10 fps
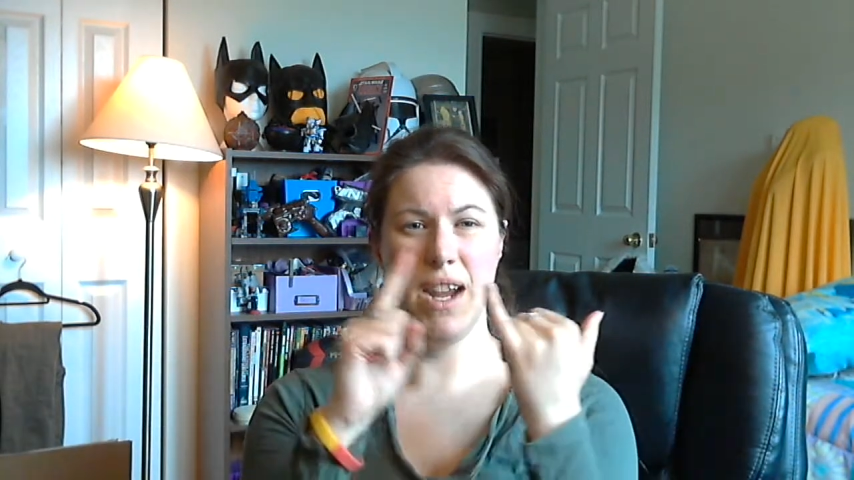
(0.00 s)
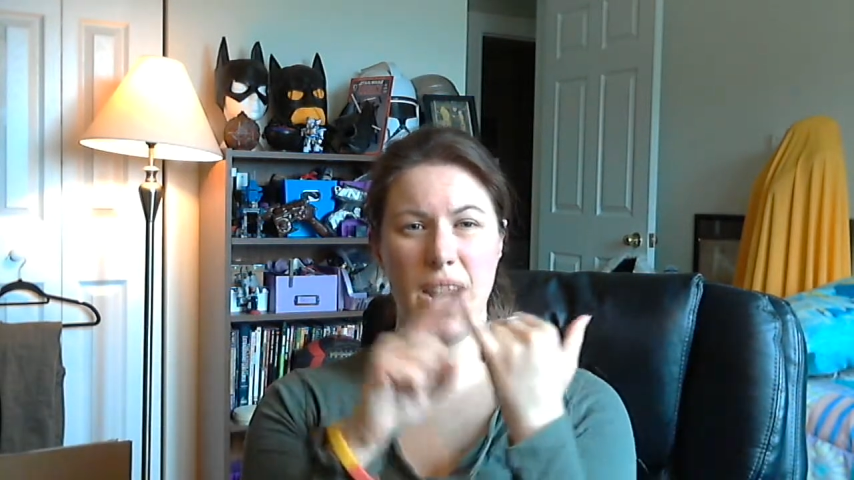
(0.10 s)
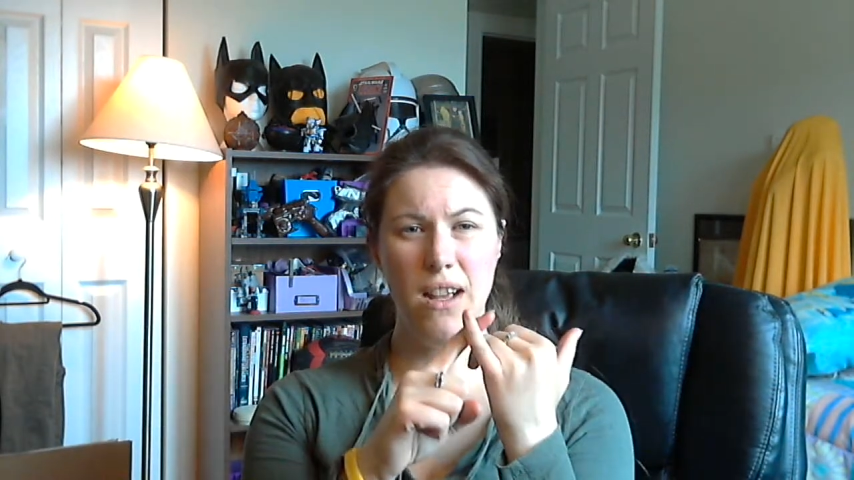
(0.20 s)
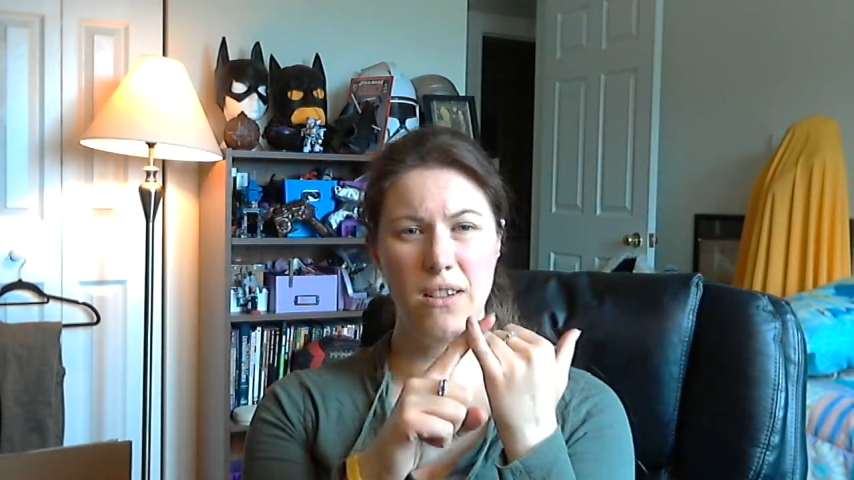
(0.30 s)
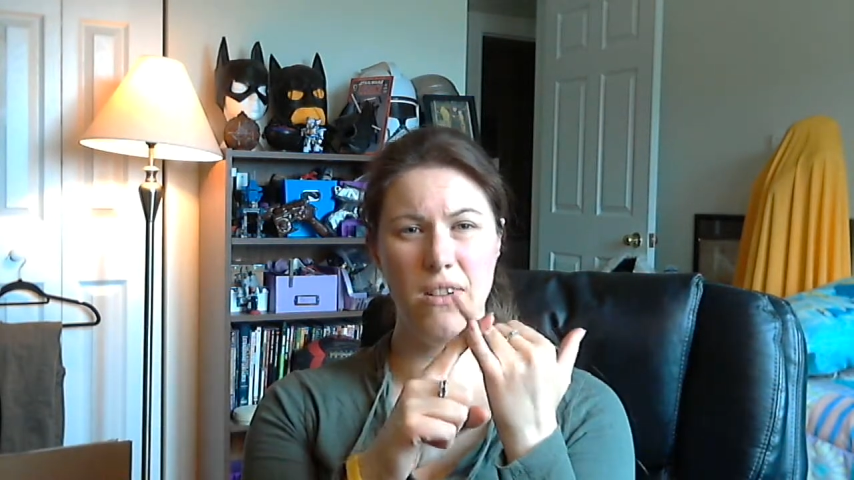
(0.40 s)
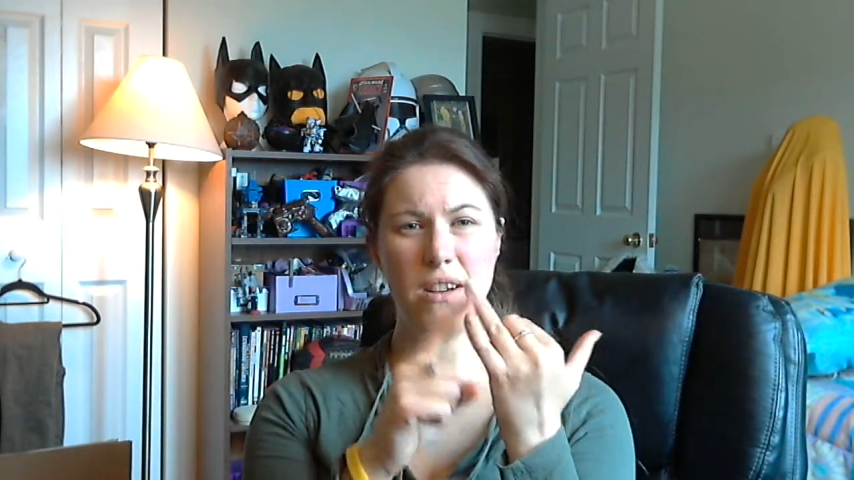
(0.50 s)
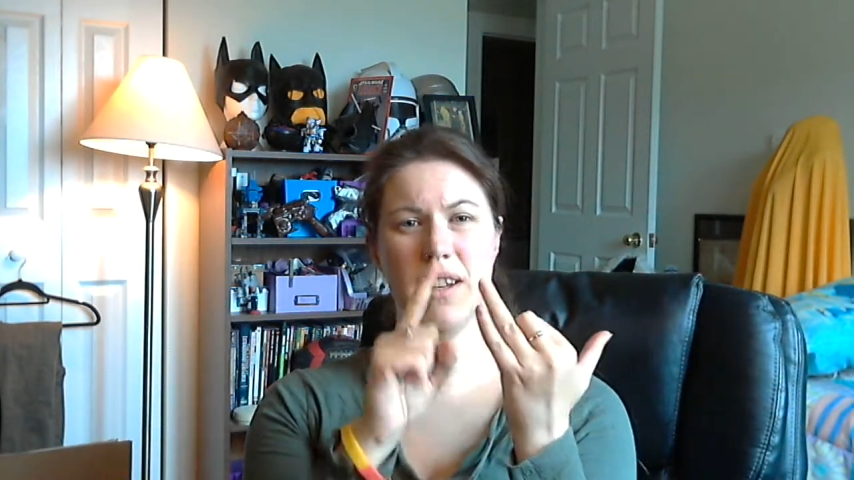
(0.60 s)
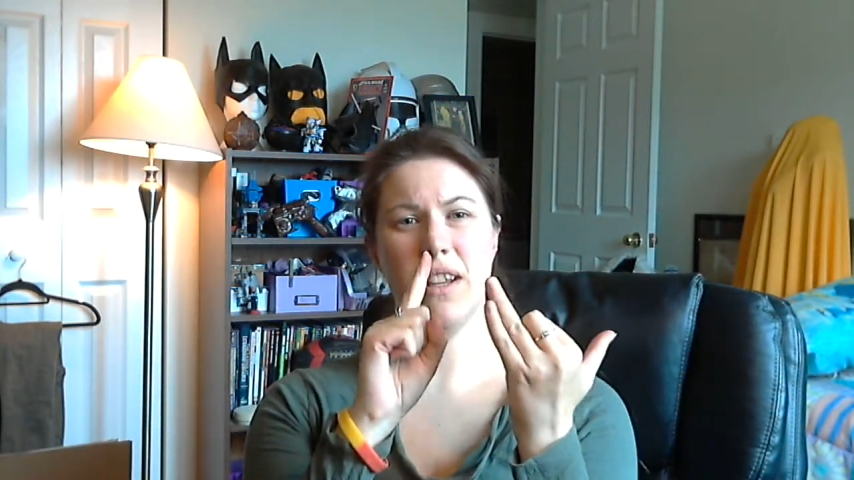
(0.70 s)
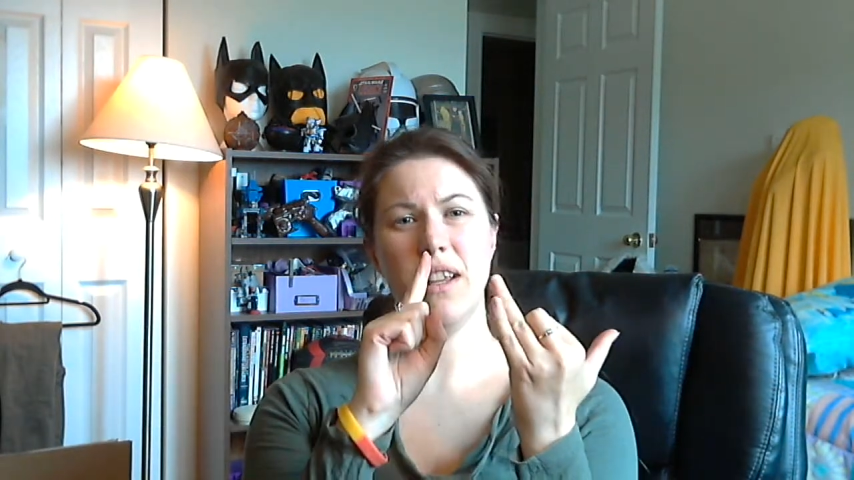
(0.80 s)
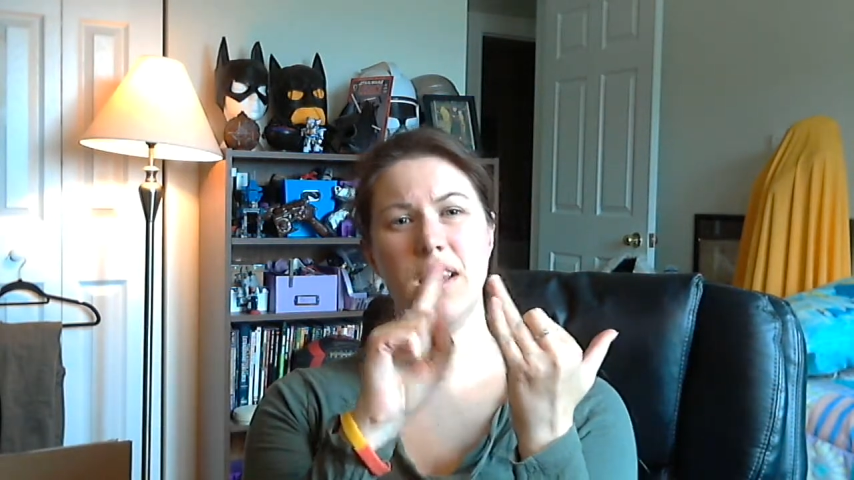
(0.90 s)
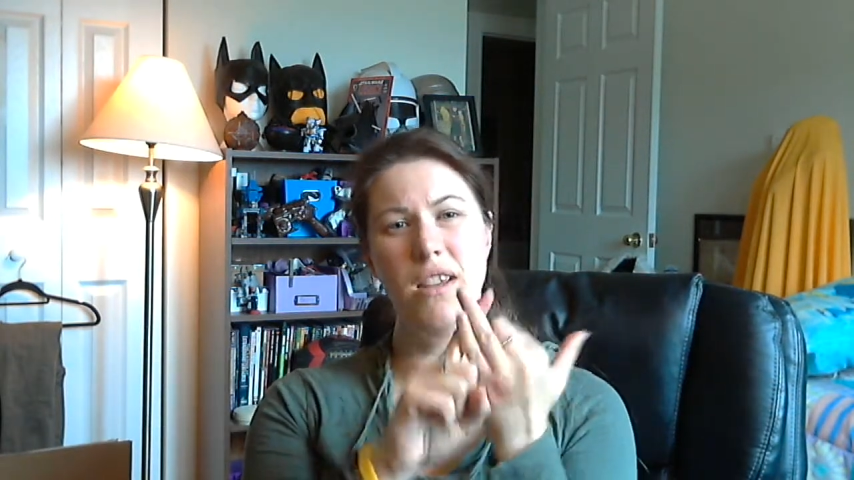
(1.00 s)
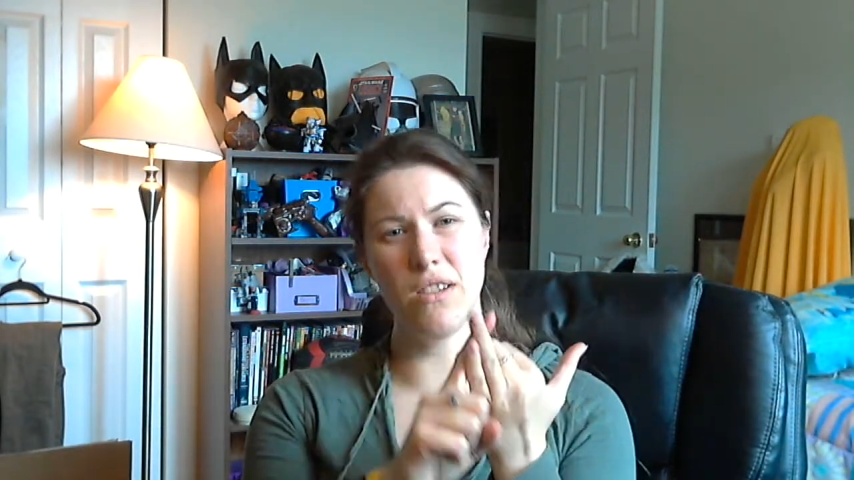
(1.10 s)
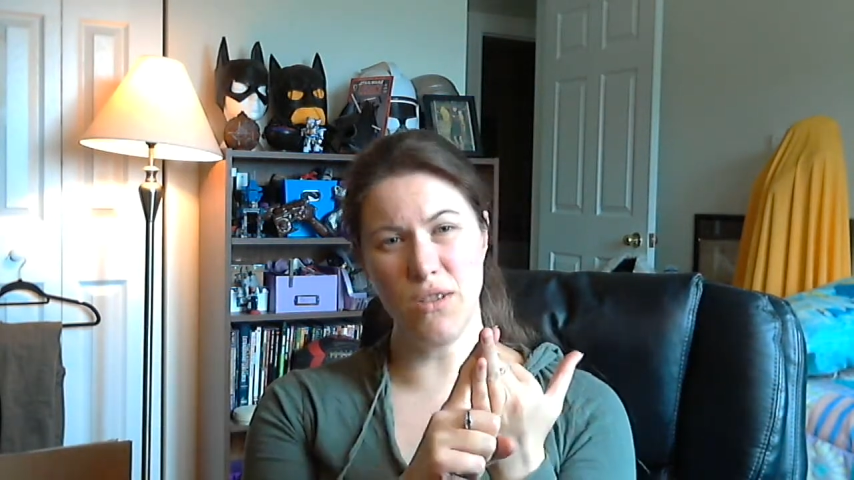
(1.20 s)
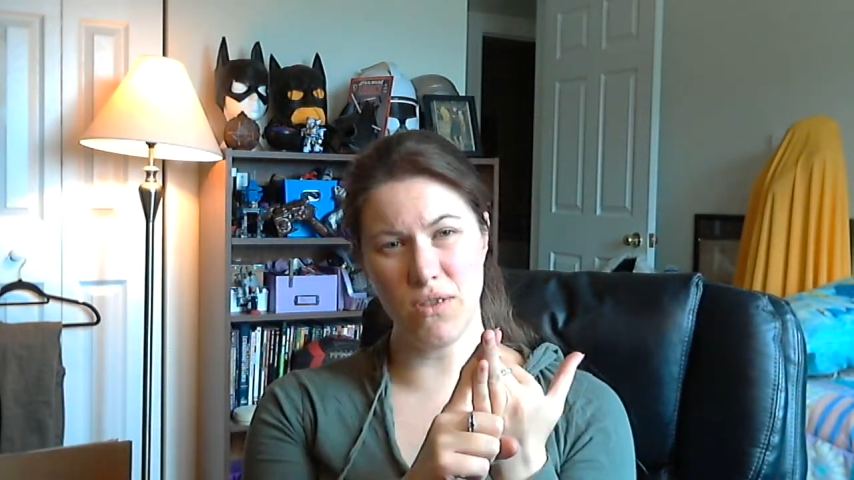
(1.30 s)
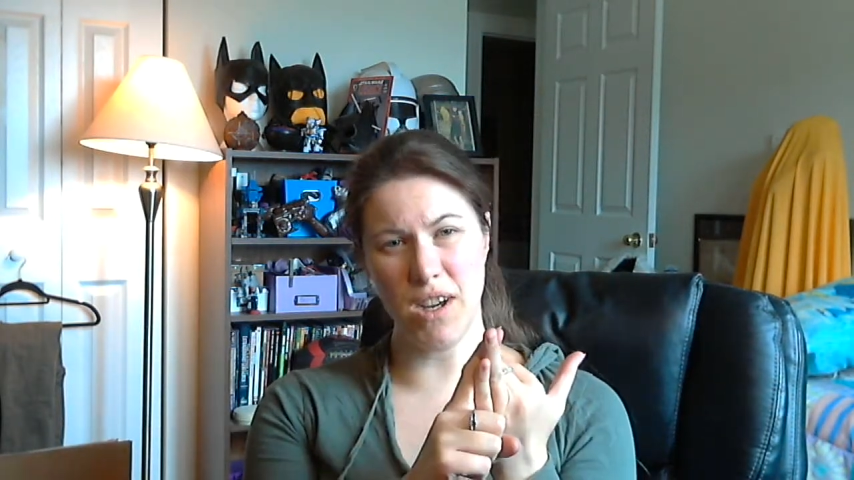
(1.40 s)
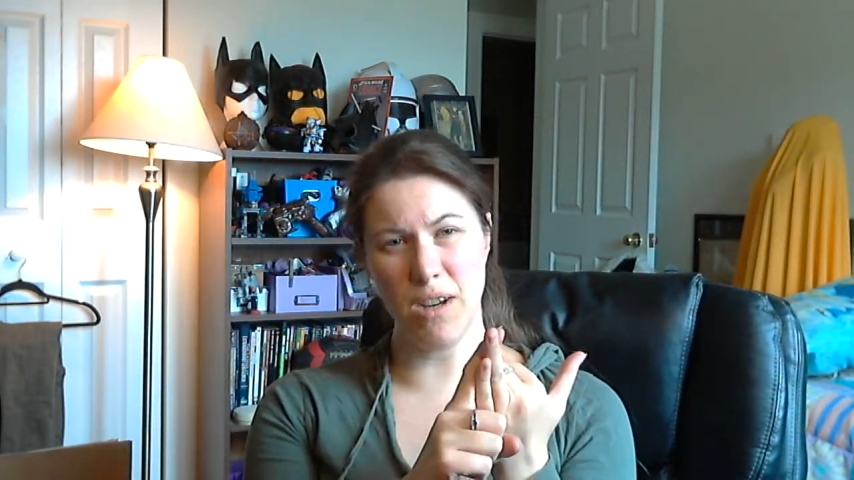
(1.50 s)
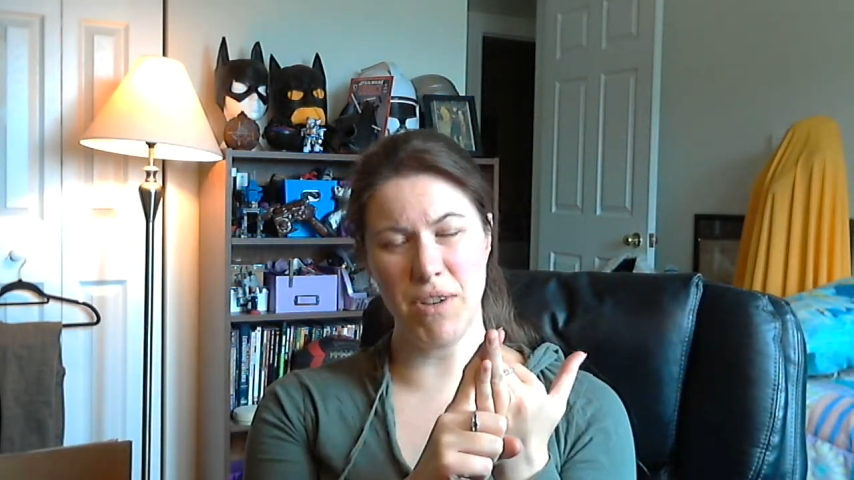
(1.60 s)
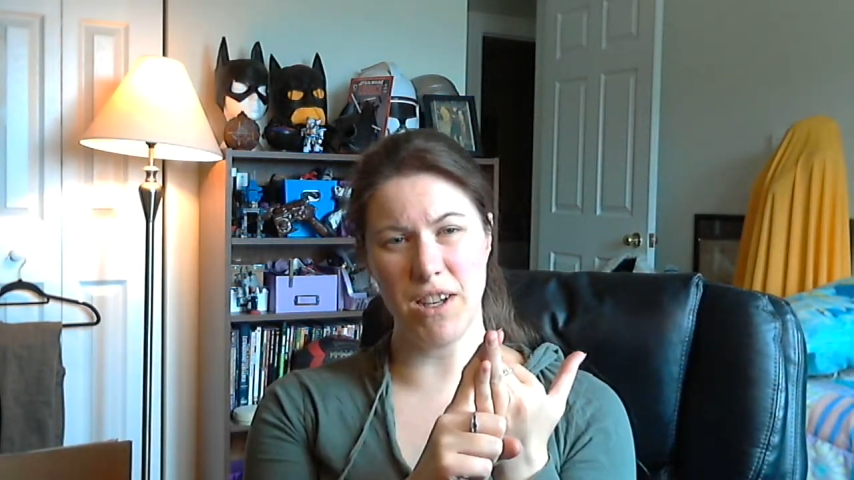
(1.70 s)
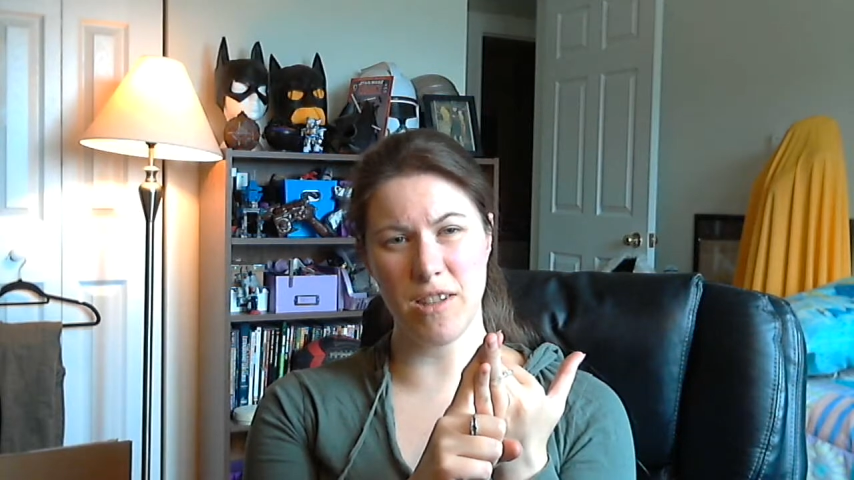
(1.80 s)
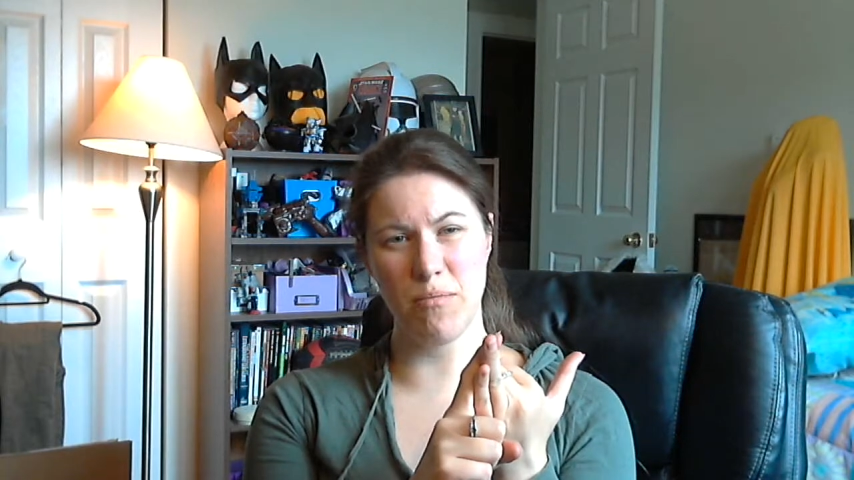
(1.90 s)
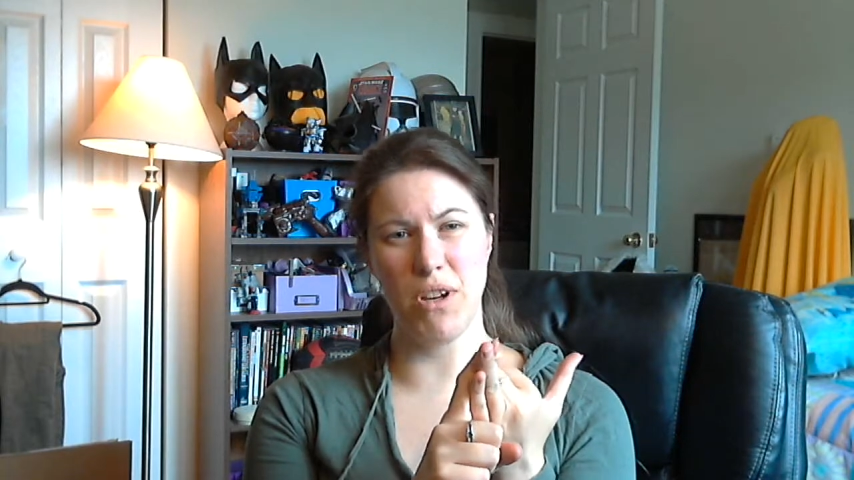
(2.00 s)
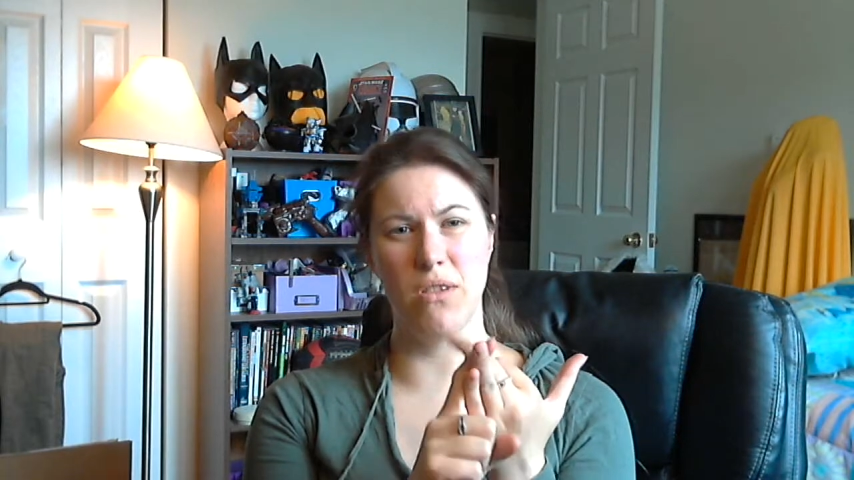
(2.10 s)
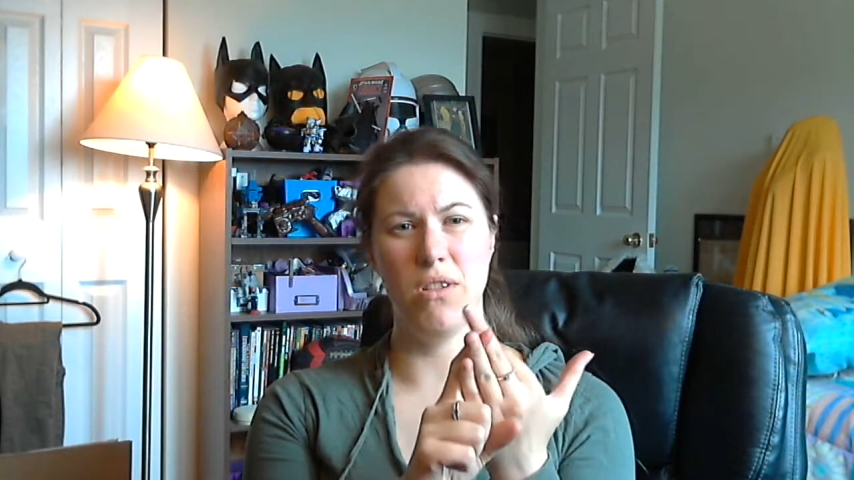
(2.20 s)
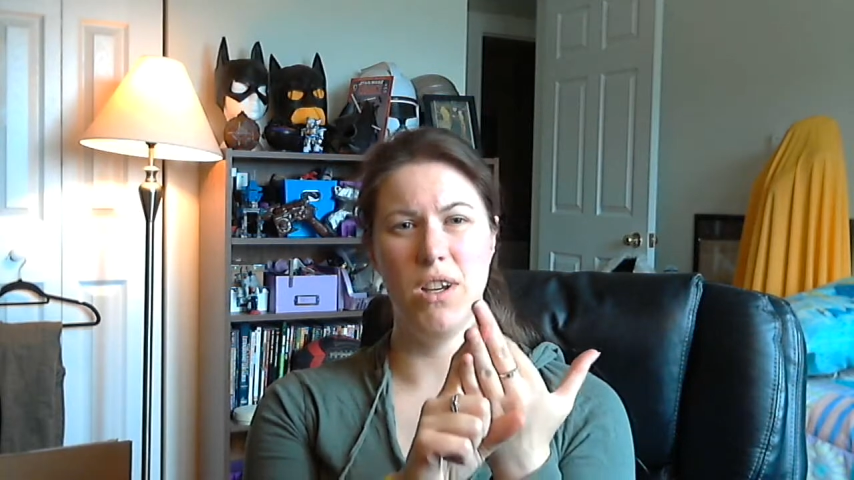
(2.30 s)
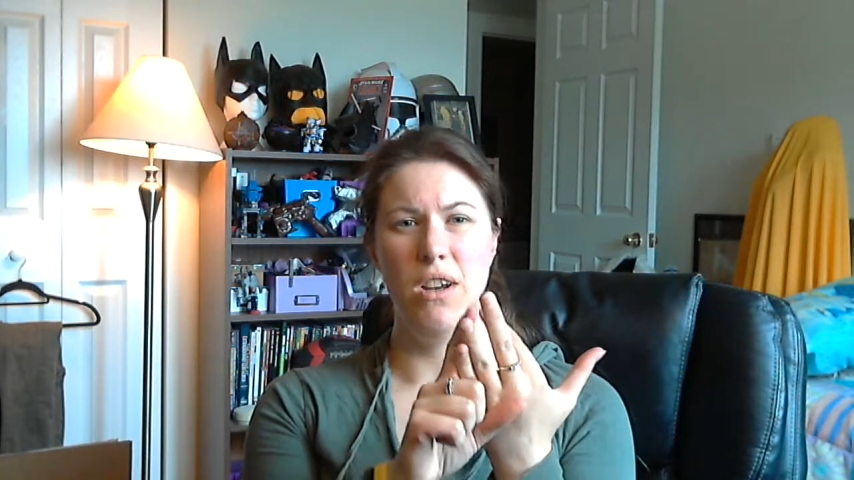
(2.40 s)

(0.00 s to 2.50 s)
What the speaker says: HowCon, East Coast Comic Expo,